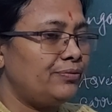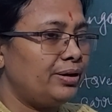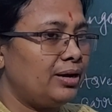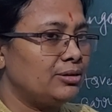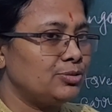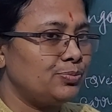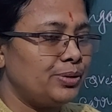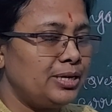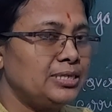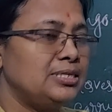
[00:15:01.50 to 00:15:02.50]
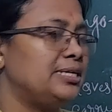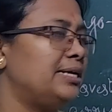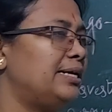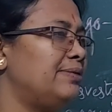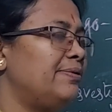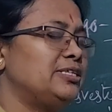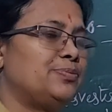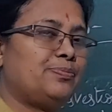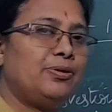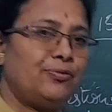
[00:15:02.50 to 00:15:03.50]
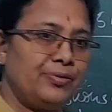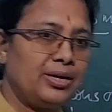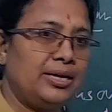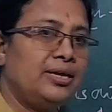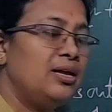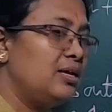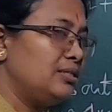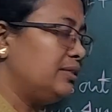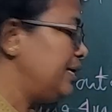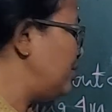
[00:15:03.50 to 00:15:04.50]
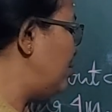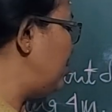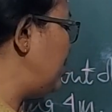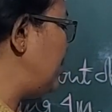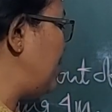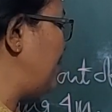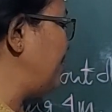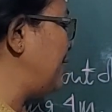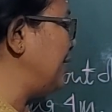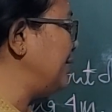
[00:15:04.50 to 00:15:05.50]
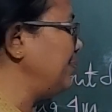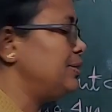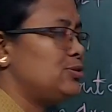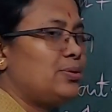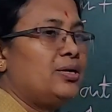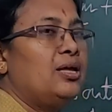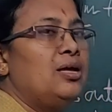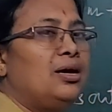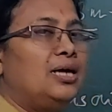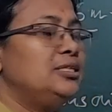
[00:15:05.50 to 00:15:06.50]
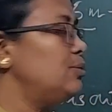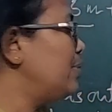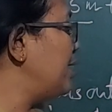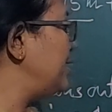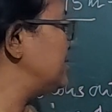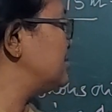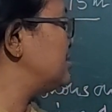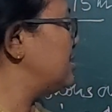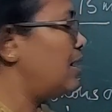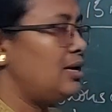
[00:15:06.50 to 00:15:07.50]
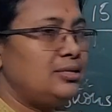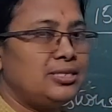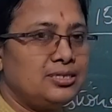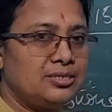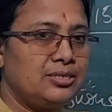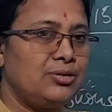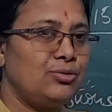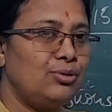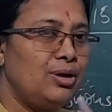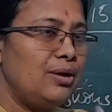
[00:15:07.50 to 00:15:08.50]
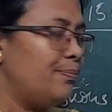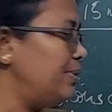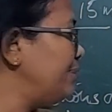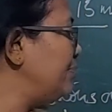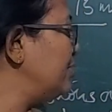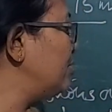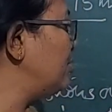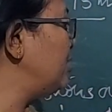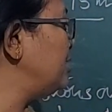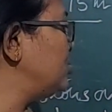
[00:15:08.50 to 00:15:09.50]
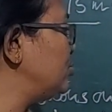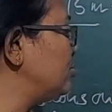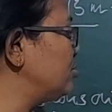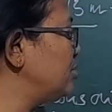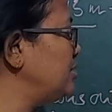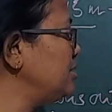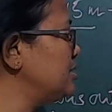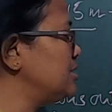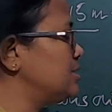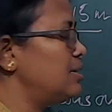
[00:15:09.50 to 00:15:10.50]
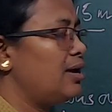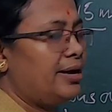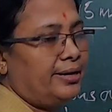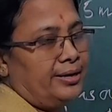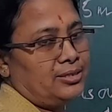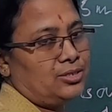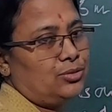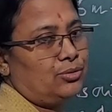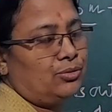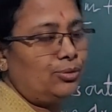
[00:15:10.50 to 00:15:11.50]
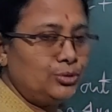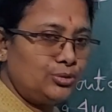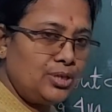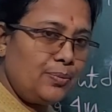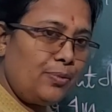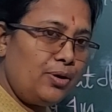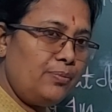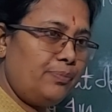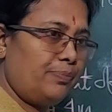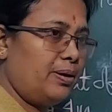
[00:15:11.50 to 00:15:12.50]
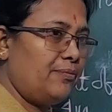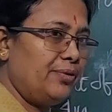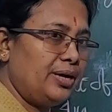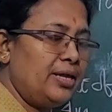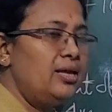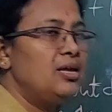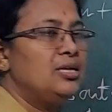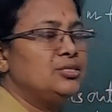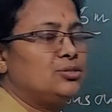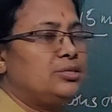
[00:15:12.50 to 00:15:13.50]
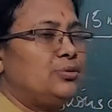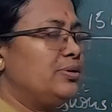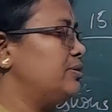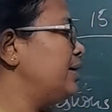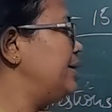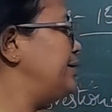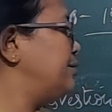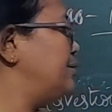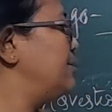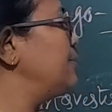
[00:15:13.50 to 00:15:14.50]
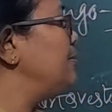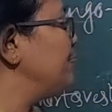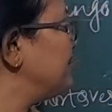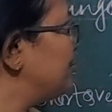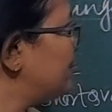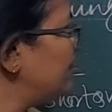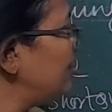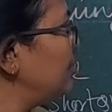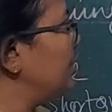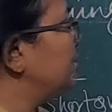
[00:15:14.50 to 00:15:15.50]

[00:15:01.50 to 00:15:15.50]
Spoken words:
figure of speech related device perfectly, then only you have to attempt this one. Otherwise, I'll just say you choose only these central ideas. So go through the poem perfectly so that you can write it. So